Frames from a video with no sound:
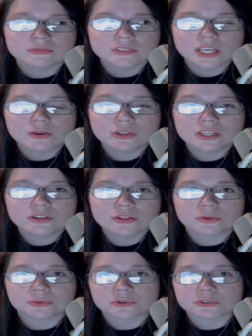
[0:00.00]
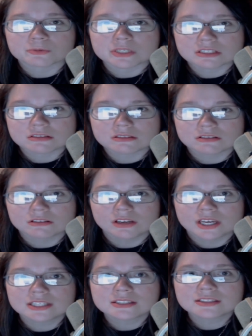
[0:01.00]
Can't really do that with Christmas.
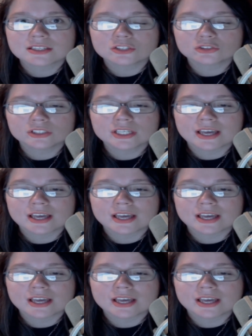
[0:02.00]
It's essentially,